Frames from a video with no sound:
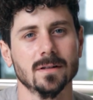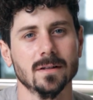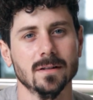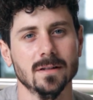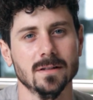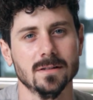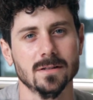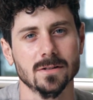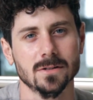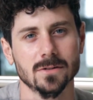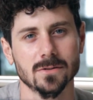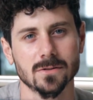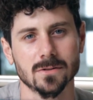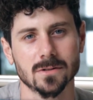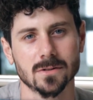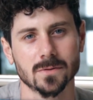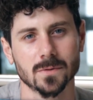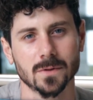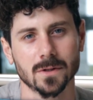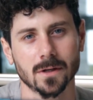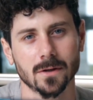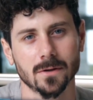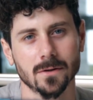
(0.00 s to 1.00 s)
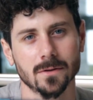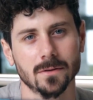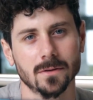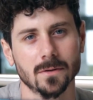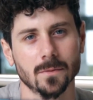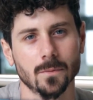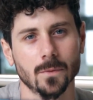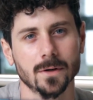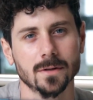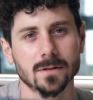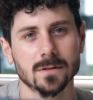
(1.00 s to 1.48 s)
And this is used to encode
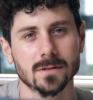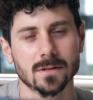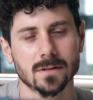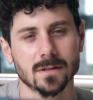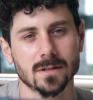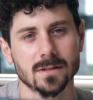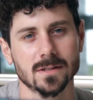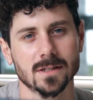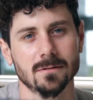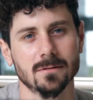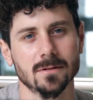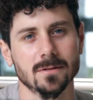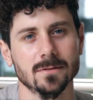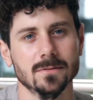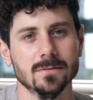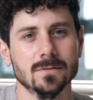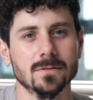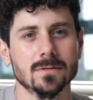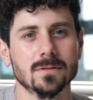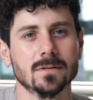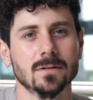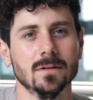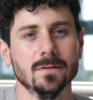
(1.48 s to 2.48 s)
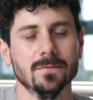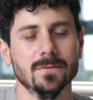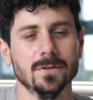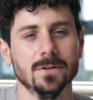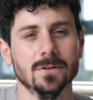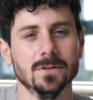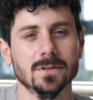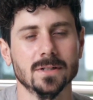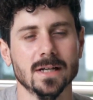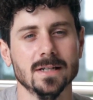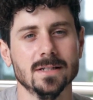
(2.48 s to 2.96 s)
the ones and the zeros of
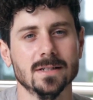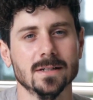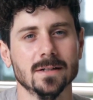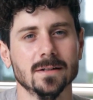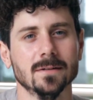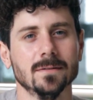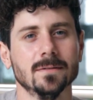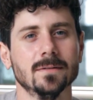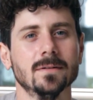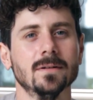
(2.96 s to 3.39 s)
your data.